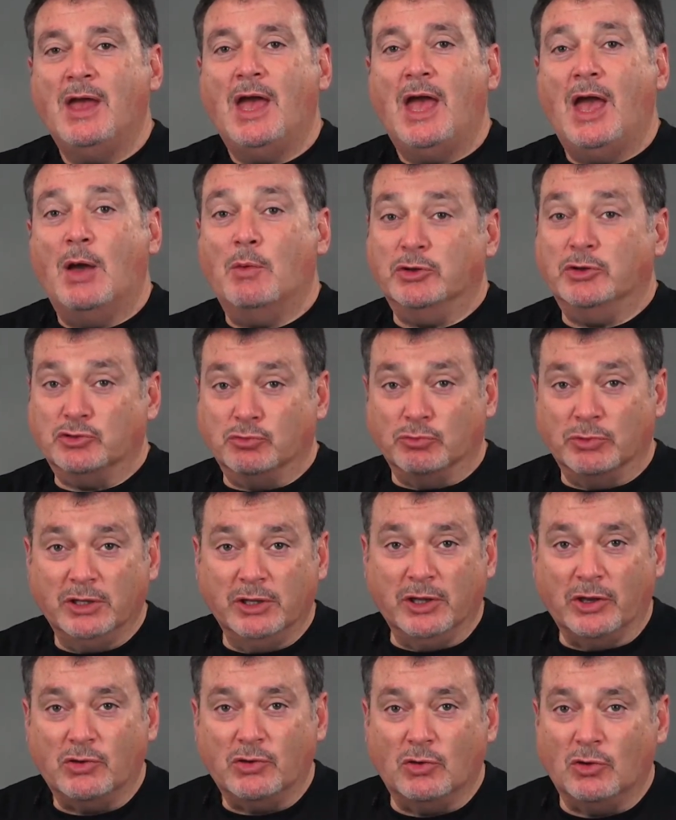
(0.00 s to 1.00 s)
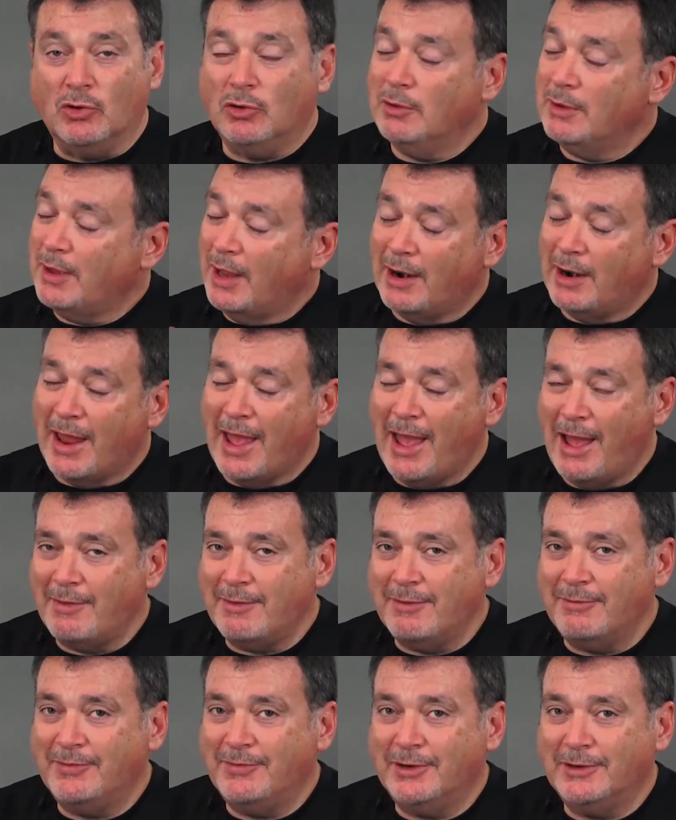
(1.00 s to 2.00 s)
And what's really cool, I don't know how
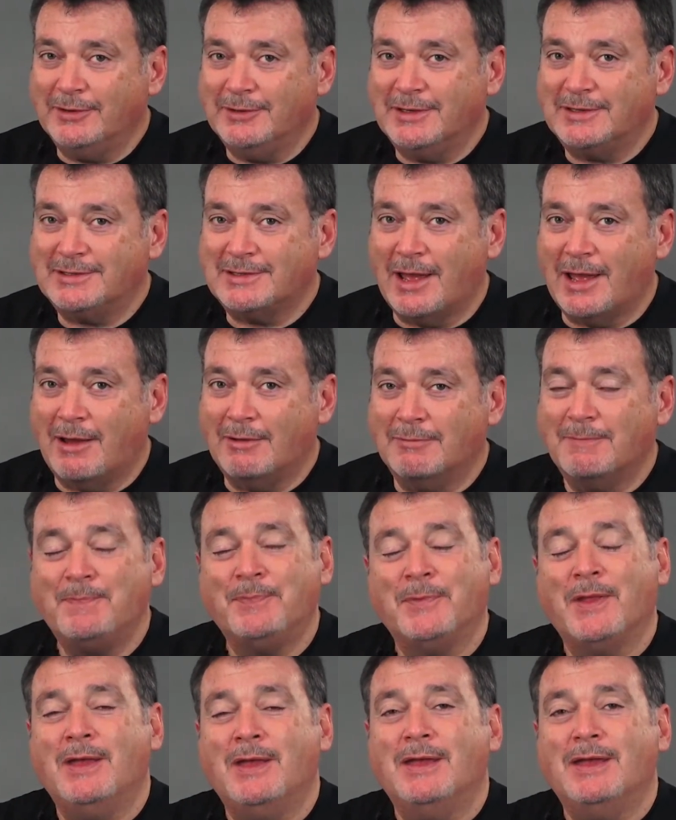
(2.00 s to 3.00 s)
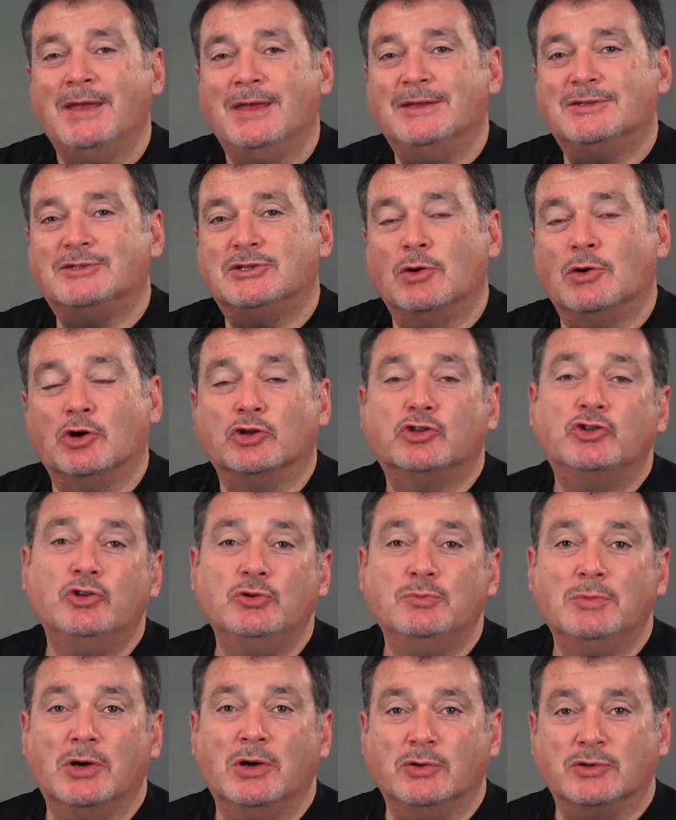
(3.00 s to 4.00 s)
they figured this out, is there are
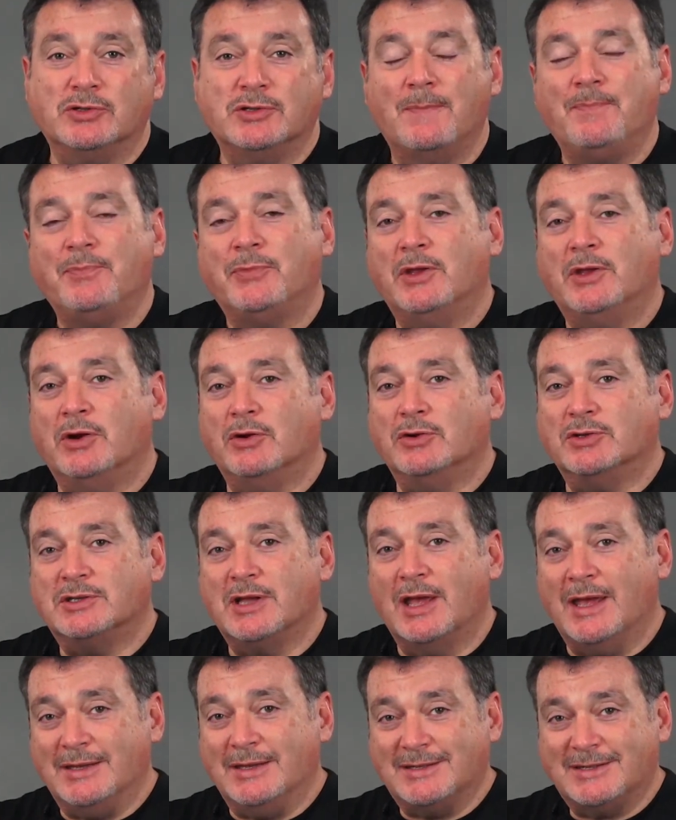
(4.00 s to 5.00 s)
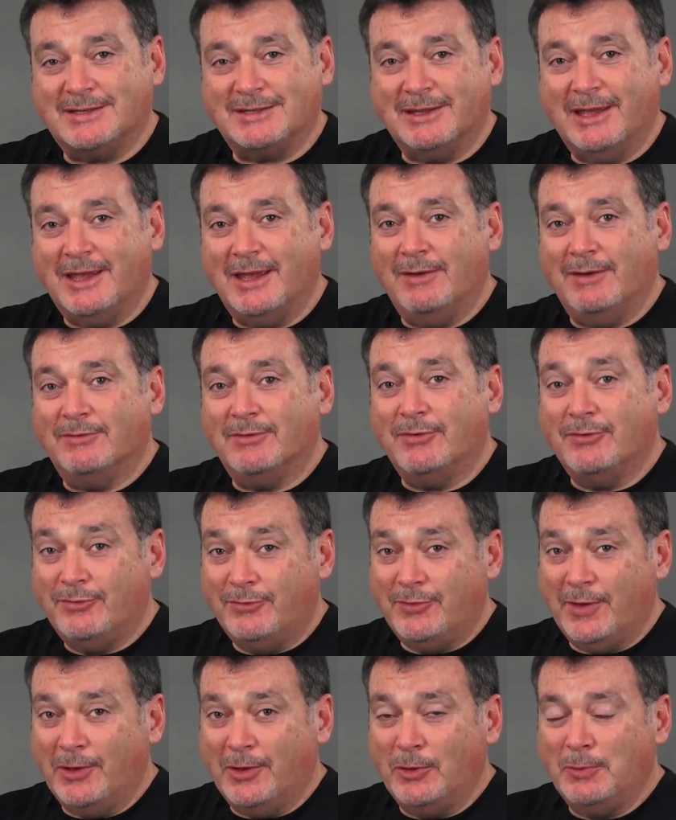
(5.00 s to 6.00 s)
2 modes. There's a slave
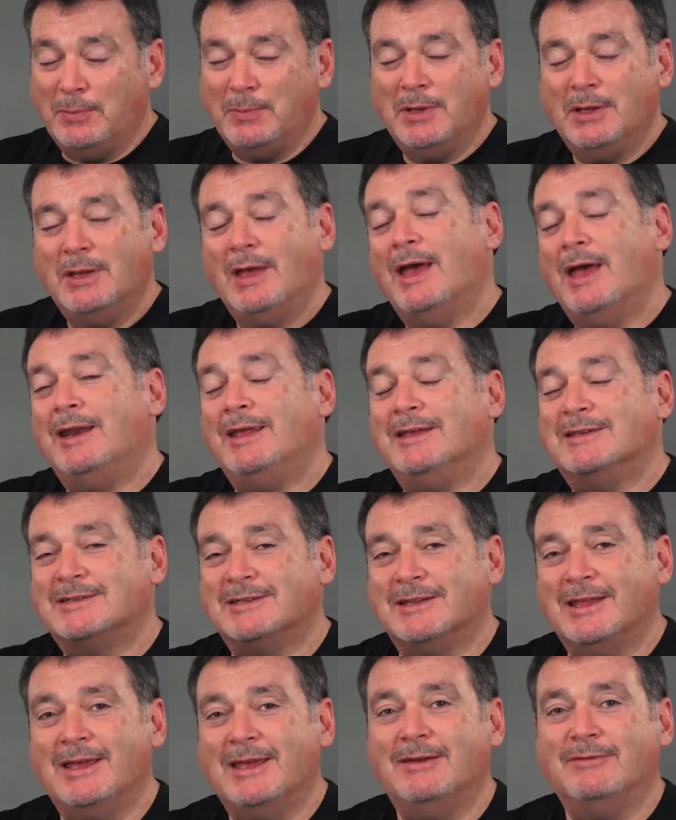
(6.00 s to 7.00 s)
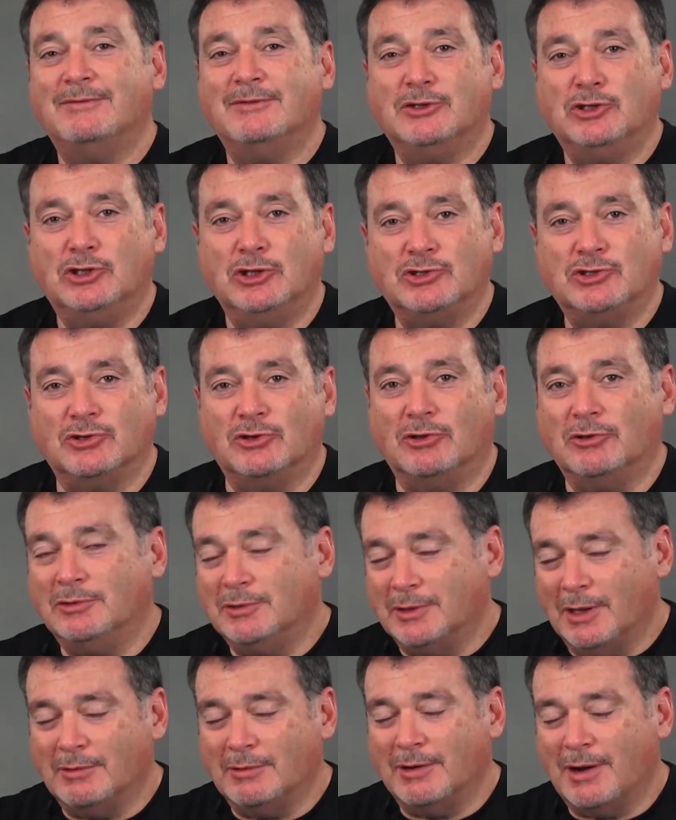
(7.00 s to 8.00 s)
film and a slave digital.
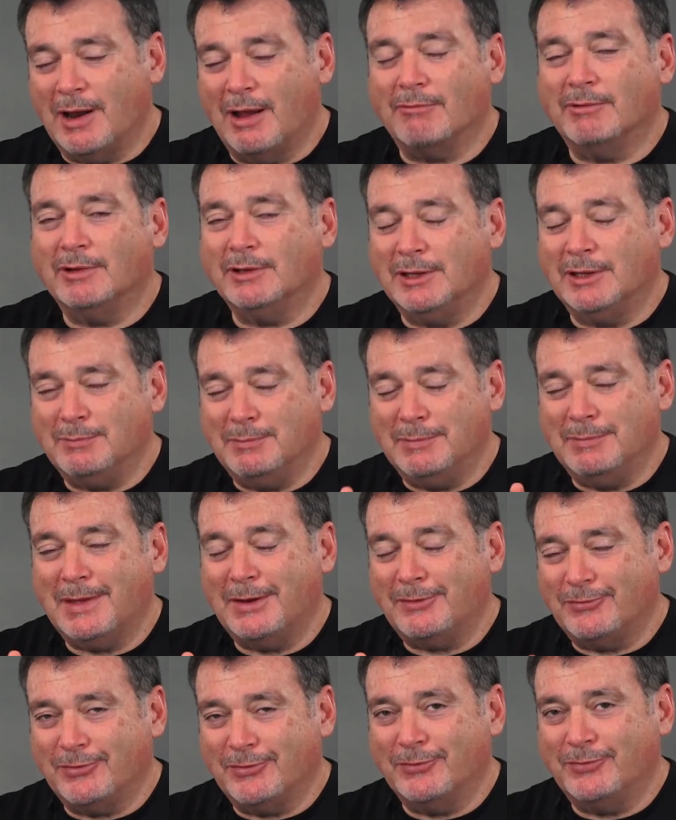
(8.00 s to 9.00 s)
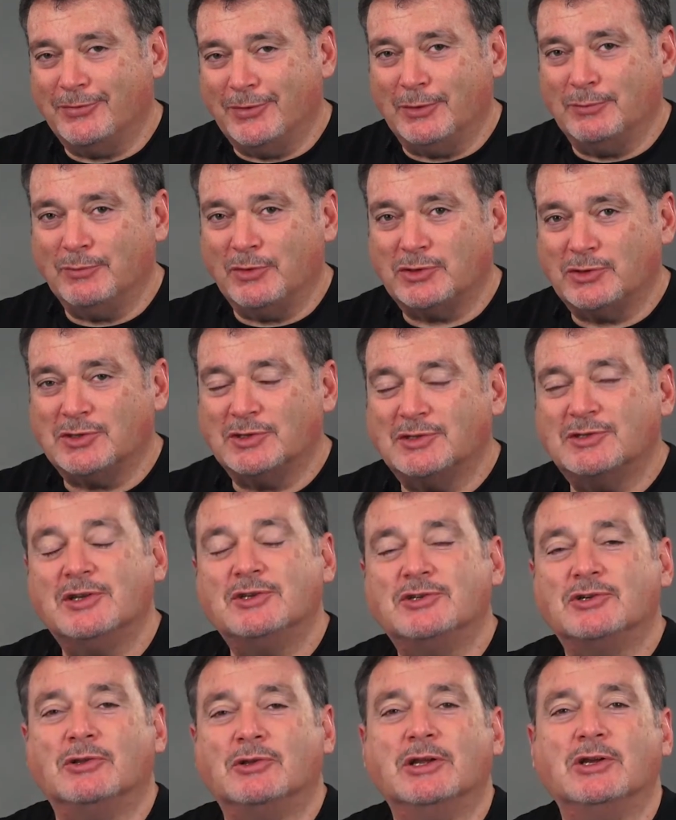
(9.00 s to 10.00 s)
Now, they're not really meant for film versus
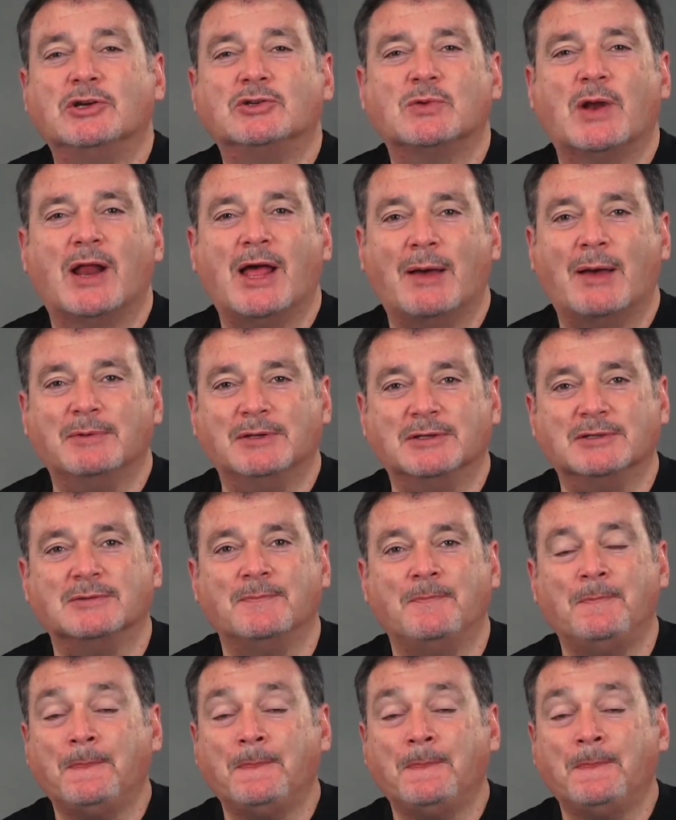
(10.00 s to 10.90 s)
digital. Here's what happens.